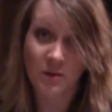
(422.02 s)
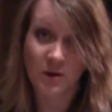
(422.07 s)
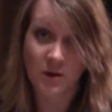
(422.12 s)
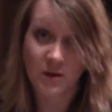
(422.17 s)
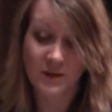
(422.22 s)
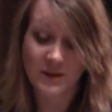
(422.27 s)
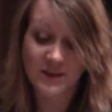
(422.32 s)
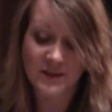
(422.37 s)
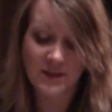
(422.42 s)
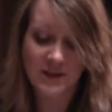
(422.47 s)

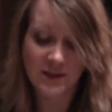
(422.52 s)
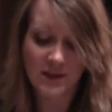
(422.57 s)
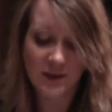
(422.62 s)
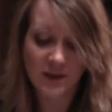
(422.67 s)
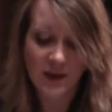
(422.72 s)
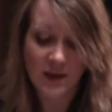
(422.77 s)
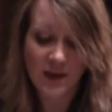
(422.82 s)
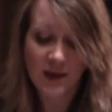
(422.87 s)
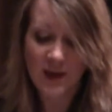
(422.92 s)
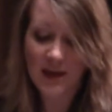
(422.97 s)
policy.
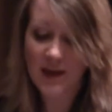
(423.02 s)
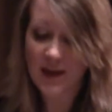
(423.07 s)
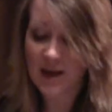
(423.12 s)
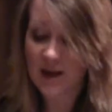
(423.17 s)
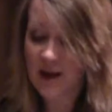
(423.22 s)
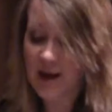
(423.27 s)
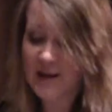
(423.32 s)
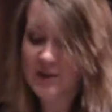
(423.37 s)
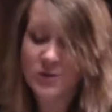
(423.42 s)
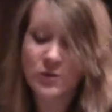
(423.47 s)

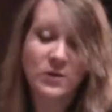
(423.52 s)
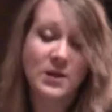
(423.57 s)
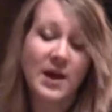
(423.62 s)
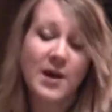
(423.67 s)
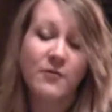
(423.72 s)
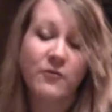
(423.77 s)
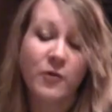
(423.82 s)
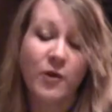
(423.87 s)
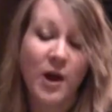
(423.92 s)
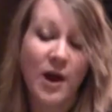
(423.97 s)
And I do
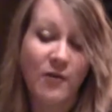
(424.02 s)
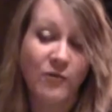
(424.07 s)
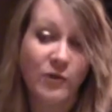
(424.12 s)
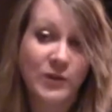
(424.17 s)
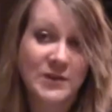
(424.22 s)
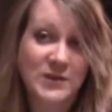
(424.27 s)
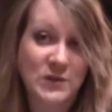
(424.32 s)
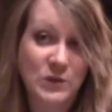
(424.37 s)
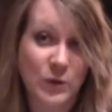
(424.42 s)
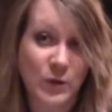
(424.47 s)
that for
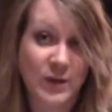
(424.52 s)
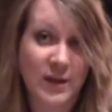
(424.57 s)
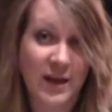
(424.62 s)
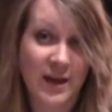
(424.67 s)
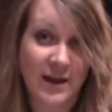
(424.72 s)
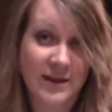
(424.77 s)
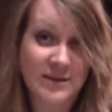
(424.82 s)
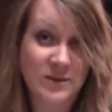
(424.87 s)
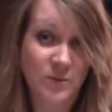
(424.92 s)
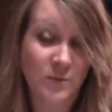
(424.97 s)
every store that
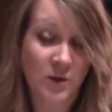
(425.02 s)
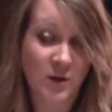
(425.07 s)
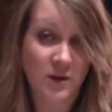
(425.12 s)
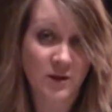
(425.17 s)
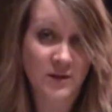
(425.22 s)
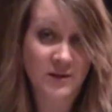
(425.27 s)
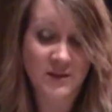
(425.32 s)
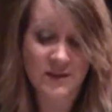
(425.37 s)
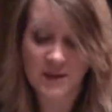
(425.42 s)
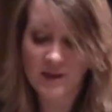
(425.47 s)
has a
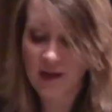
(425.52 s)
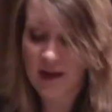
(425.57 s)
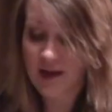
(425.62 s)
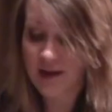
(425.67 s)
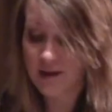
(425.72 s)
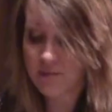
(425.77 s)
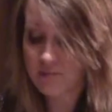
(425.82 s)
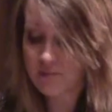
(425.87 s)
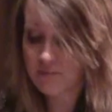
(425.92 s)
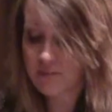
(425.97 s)
policy.
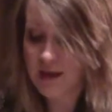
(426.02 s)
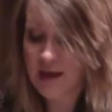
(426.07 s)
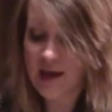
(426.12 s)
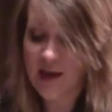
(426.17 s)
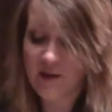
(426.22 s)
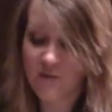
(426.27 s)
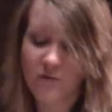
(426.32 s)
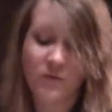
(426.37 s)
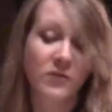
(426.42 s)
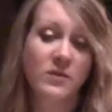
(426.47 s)
I
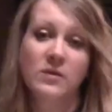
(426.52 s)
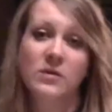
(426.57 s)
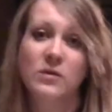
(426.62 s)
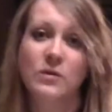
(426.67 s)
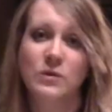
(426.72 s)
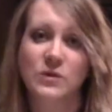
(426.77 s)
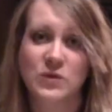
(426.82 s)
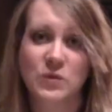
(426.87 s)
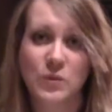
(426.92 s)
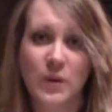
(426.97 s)
have
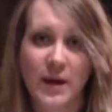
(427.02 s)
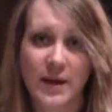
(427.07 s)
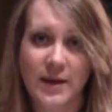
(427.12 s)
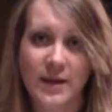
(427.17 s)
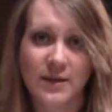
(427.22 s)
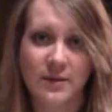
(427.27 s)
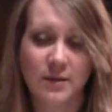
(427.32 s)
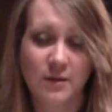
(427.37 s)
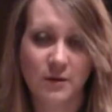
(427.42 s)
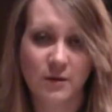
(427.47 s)
those right
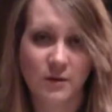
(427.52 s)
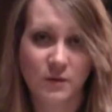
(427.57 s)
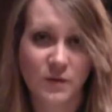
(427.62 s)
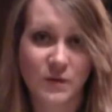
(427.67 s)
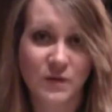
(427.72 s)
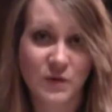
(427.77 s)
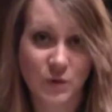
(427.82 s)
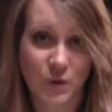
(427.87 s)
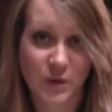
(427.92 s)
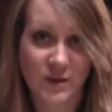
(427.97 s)
in there in the
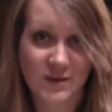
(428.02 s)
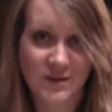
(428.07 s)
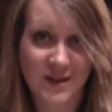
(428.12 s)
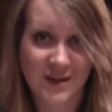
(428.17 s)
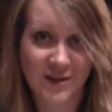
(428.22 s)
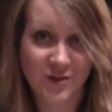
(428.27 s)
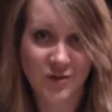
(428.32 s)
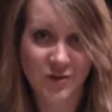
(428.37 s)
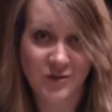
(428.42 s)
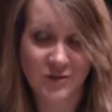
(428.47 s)
store
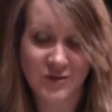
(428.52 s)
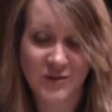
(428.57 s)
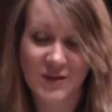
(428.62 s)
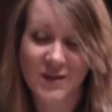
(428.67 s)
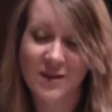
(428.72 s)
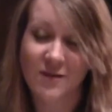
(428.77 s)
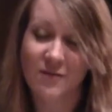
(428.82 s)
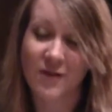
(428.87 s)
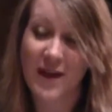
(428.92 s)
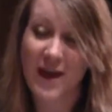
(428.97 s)
section so
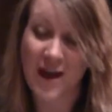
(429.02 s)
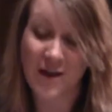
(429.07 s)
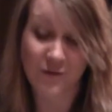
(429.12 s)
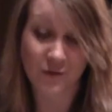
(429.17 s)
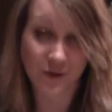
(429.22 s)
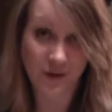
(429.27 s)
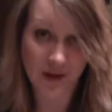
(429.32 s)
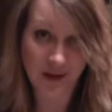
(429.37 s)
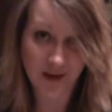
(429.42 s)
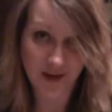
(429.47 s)
that if I
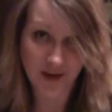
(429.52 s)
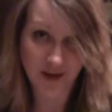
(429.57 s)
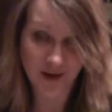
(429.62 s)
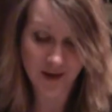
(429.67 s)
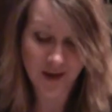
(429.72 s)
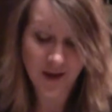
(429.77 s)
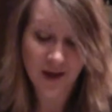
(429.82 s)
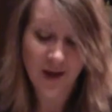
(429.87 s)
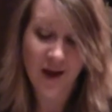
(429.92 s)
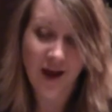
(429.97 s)
ever need
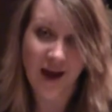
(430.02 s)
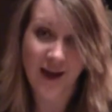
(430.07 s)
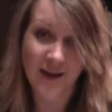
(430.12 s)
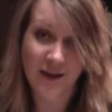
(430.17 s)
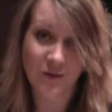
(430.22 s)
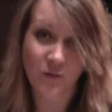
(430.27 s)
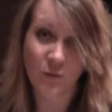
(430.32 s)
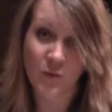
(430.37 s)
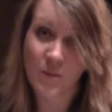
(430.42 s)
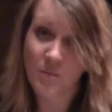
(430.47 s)
it, I
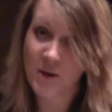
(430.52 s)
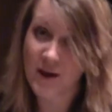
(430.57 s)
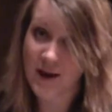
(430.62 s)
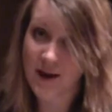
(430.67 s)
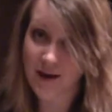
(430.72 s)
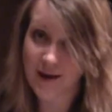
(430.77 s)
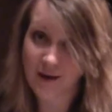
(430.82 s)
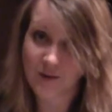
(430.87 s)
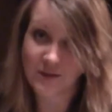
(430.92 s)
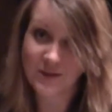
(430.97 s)
can whip it
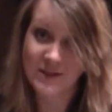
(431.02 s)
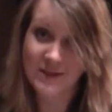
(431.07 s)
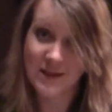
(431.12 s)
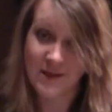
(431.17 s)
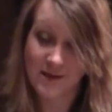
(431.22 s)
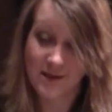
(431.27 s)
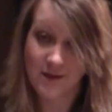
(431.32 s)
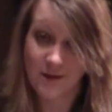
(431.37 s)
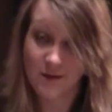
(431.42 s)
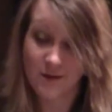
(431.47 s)
on out and
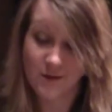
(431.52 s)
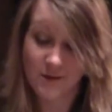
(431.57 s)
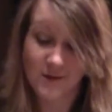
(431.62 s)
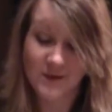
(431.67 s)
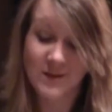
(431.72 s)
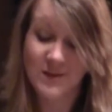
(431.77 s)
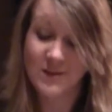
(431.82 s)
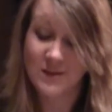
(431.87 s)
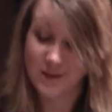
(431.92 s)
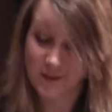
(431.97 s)
say, here,
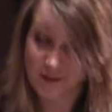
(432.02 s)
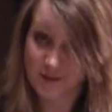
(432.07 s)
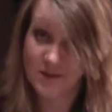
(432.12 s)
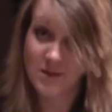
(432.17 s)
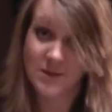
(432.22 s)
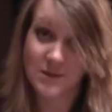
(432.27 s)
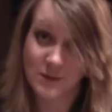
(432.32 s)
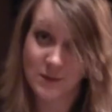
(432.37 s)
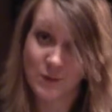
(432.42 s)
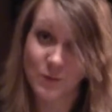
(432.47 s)
this
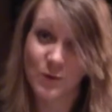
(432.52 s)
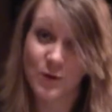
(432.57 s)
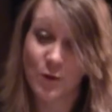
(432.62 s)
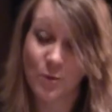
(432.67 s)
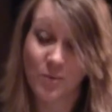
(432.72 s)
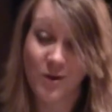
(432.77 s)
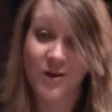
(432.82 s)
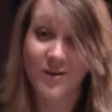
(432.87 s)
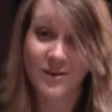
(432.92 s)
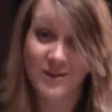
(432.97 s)
is what your
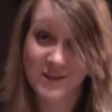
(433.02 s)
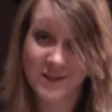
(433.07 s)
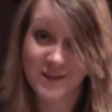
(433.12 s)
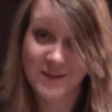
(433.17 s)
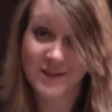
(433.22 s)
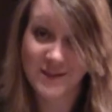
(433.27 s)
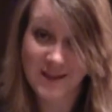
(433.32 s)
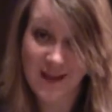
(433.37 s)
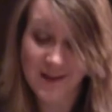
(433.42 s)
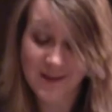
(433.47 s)

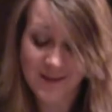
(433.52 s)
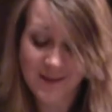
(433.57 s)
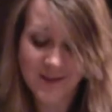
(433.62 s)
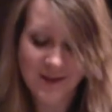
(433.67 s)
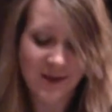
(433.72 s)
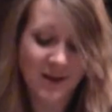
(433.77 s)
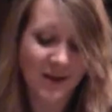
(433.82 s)
policy says.